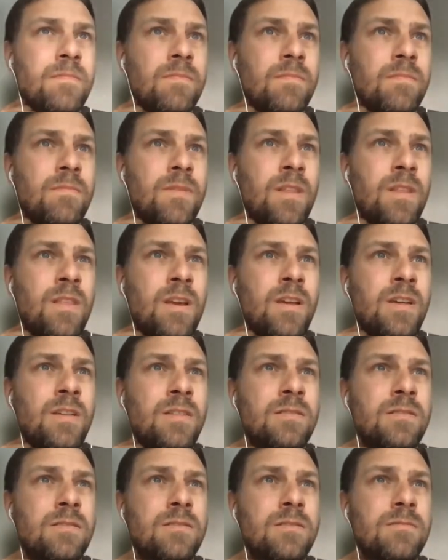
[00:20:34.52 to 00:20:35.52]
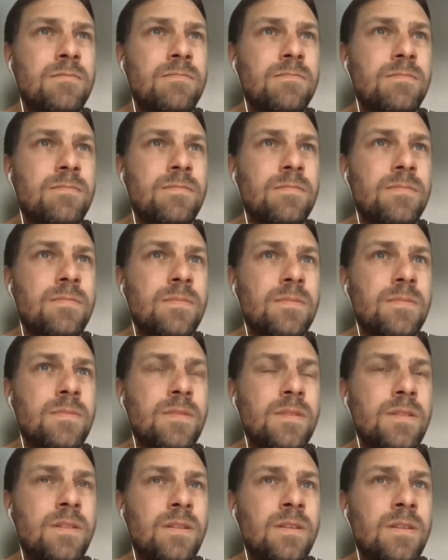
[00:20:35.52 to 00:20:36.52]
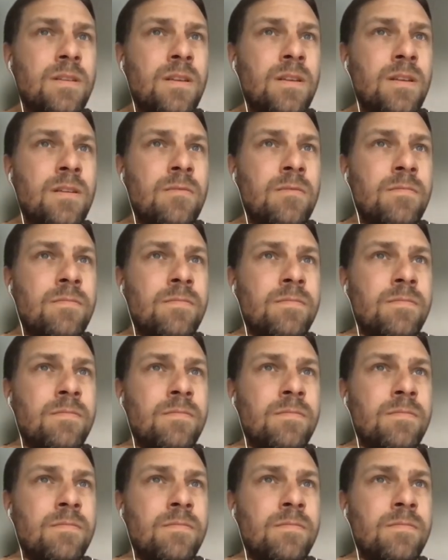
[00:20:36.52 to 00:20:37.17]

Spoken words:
The thing is, I